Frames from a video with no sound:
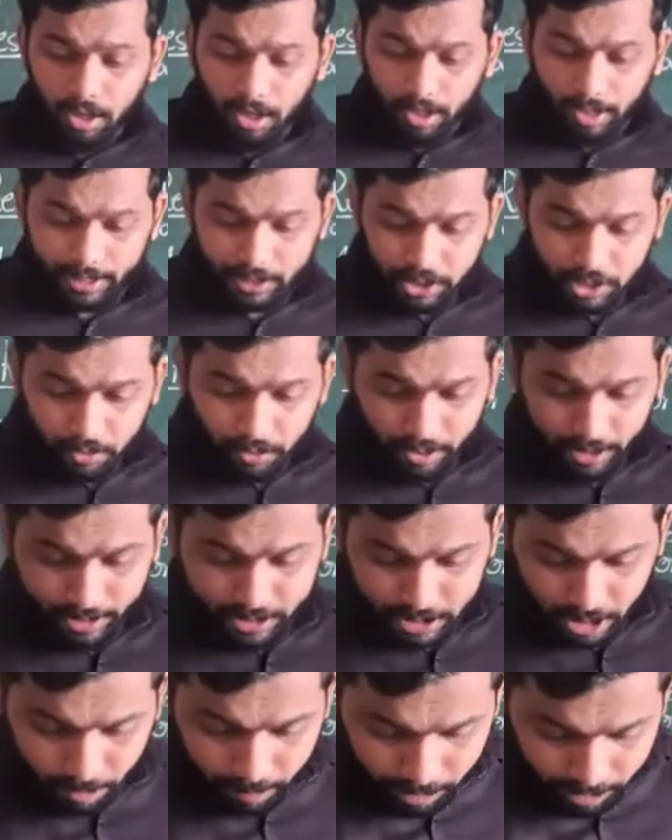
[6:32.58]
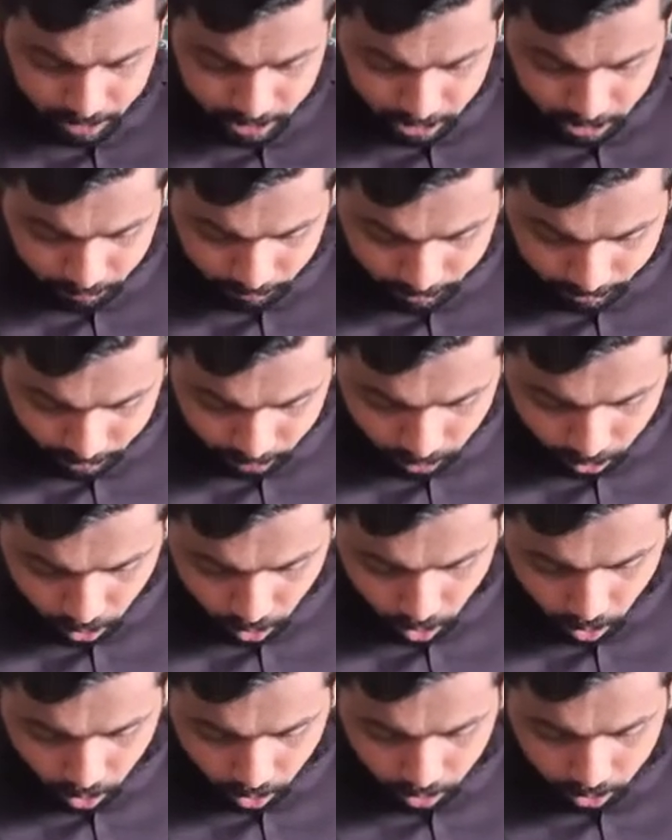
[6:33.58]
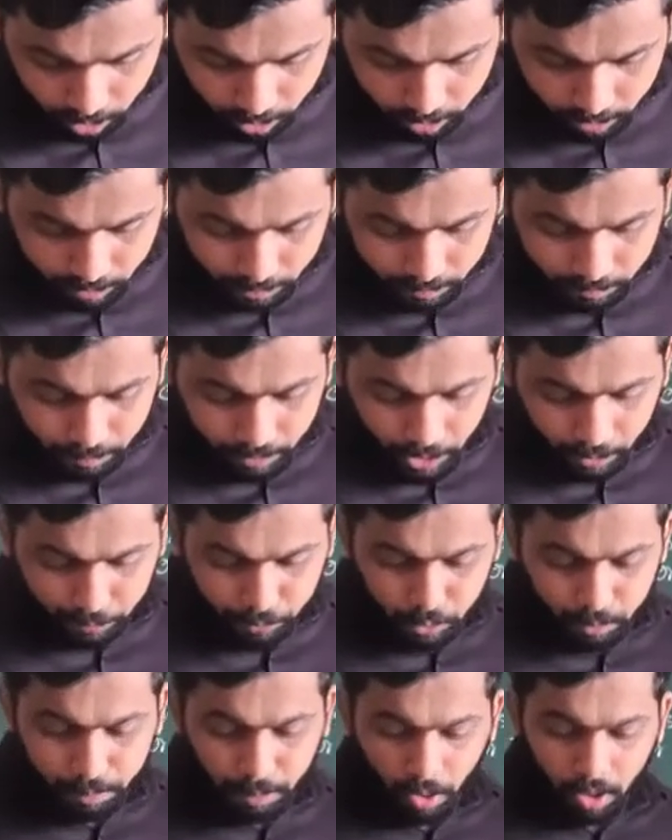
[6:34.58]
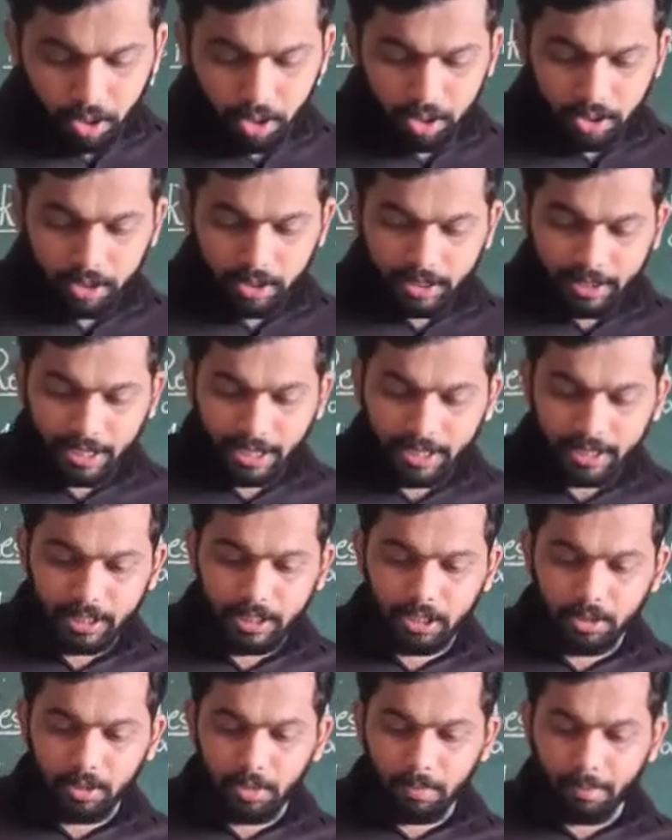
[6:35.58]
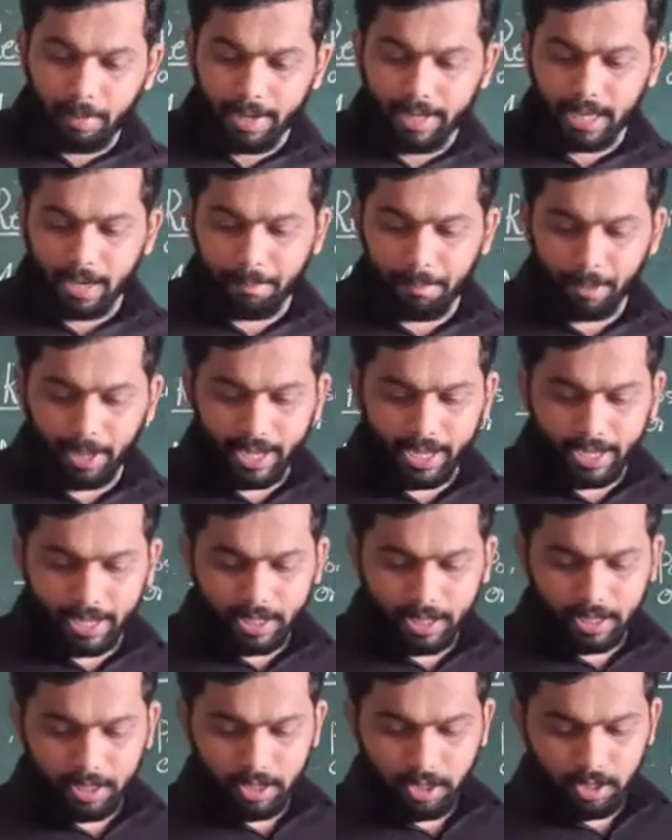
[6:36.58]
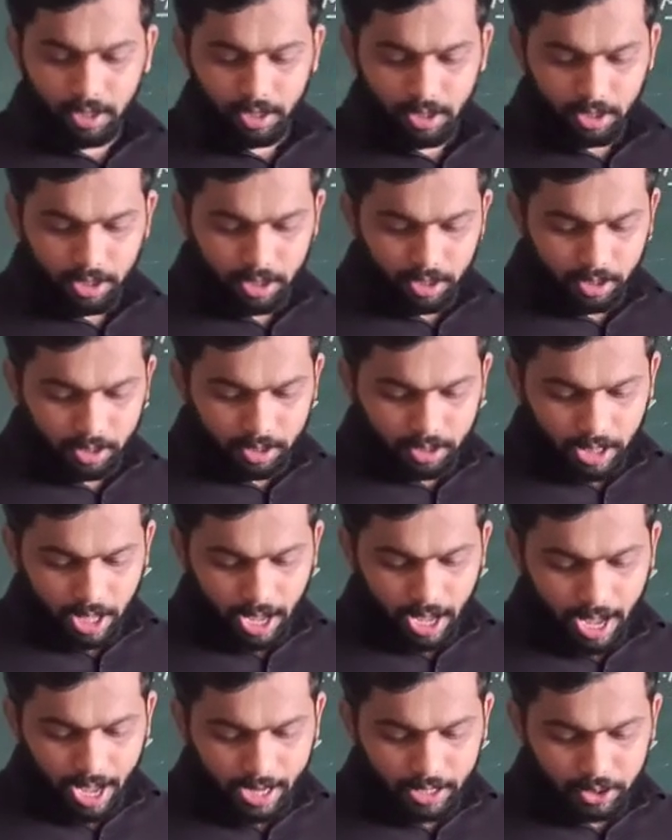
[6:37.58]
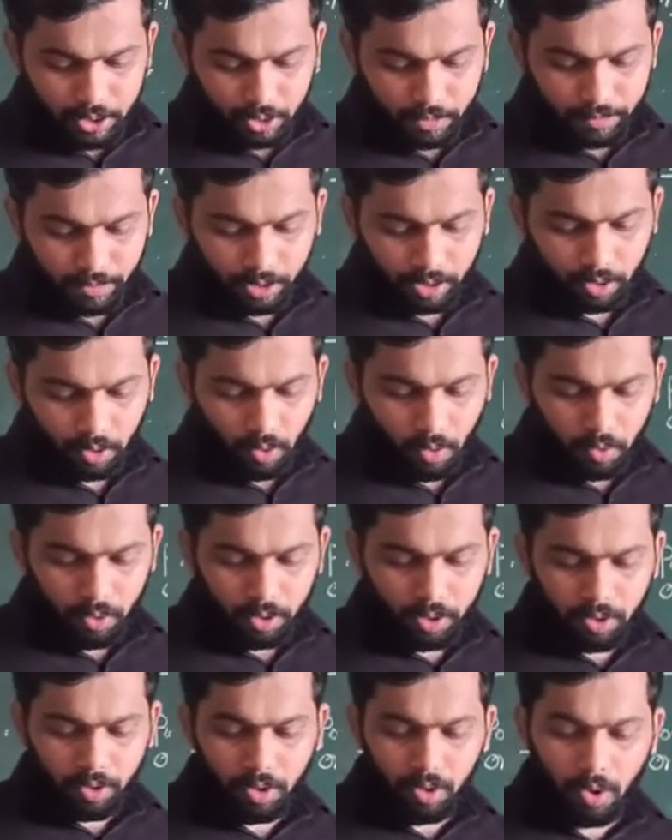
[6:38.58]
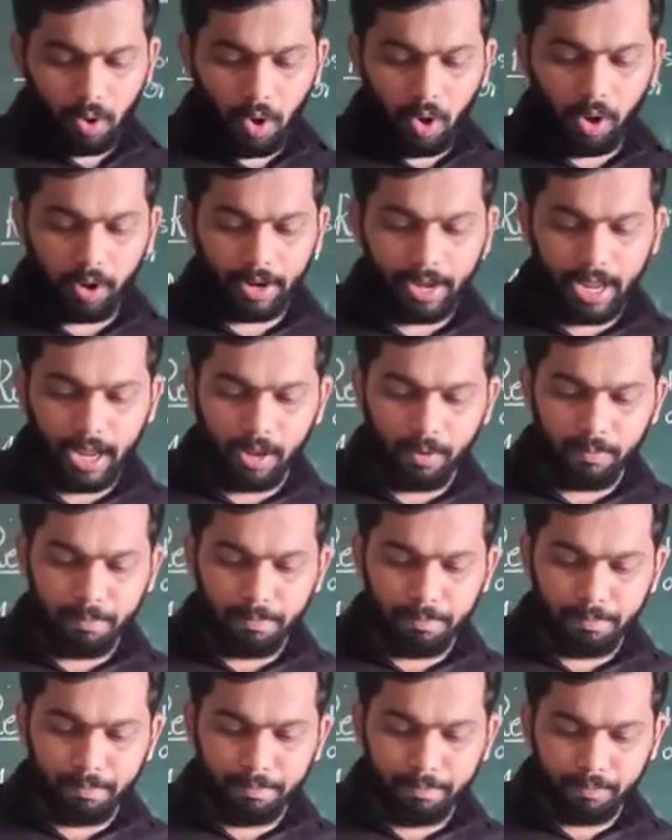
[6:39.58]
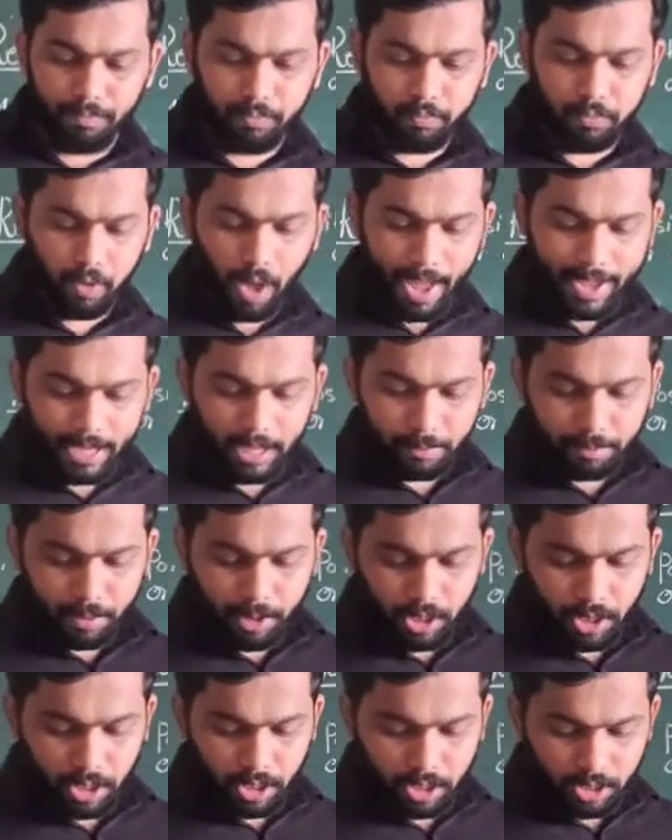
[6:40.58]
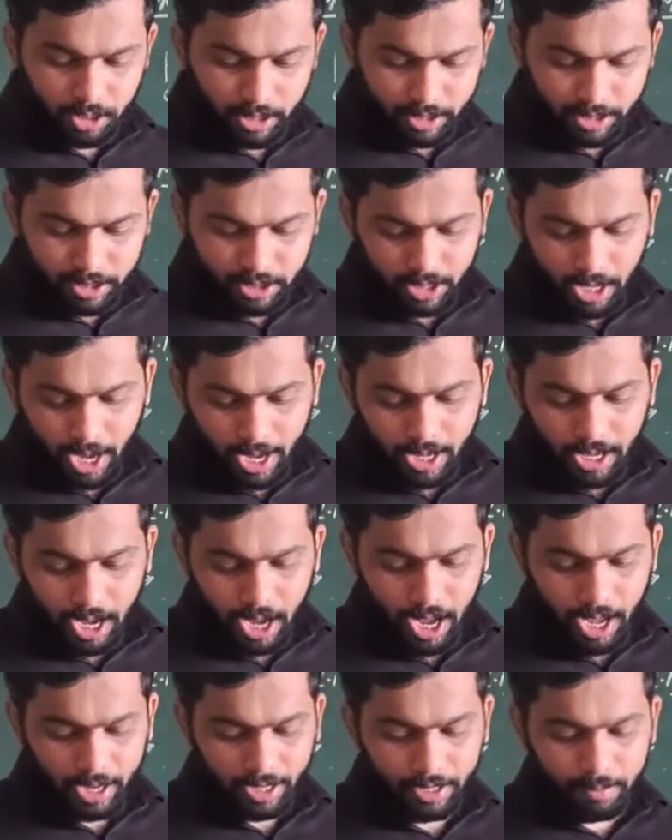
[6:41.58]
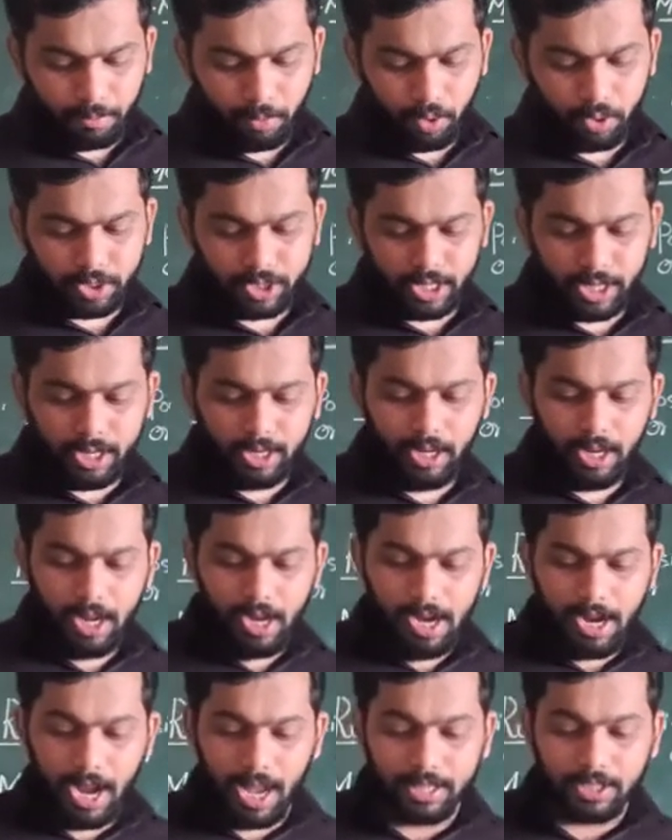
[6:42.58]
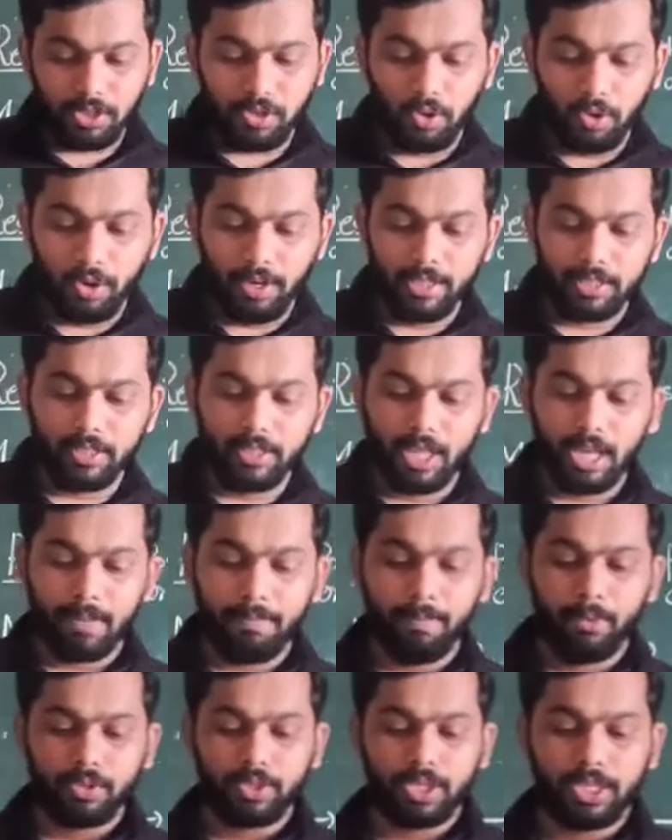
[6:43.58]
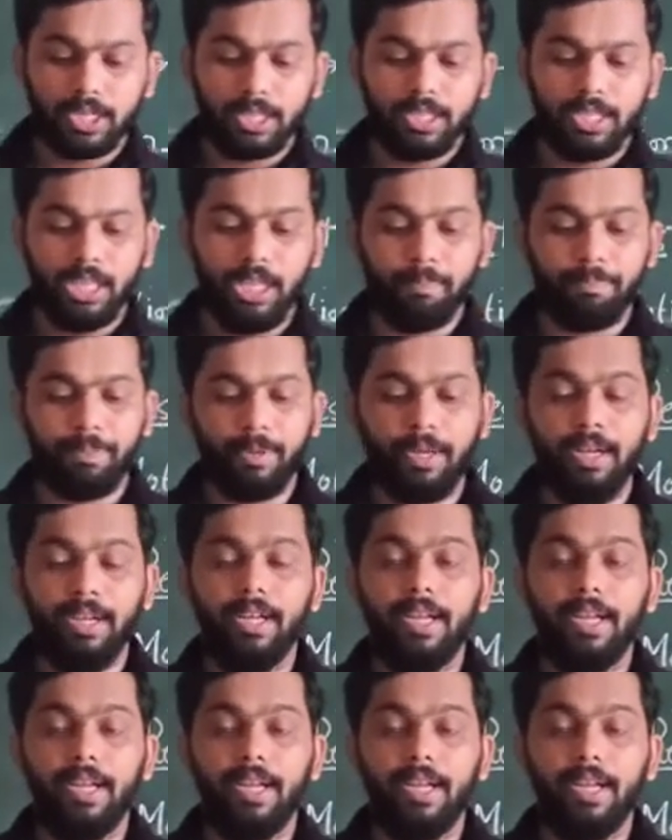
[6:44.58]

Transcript: next one example is given. A football kicked by a player, the hands of the clock or a flying bird in the sky are in motion as long as their position keep